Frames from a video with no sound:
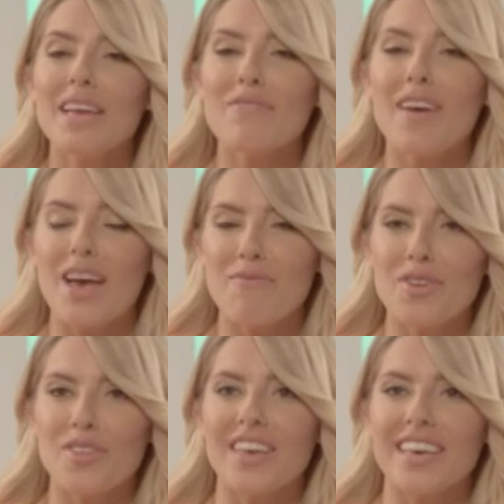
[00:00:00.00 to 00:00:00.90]
late for
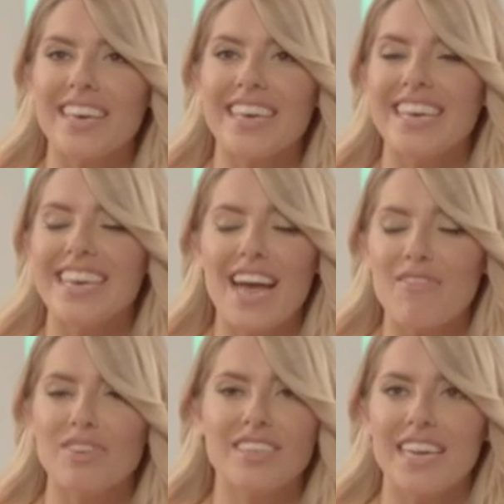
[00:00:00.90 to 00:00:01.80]
everything in
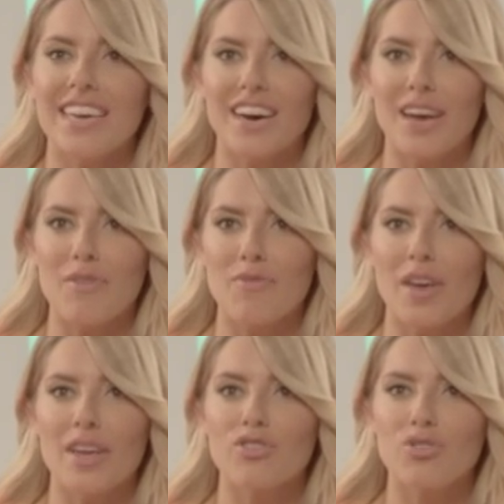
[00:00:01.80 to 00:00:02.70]
everyday life.
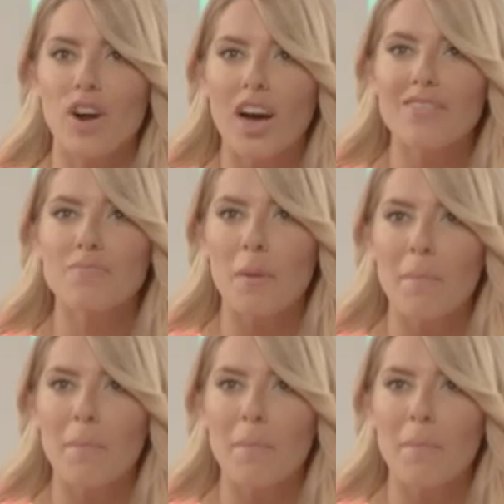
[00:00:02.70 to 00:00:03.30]
It drives my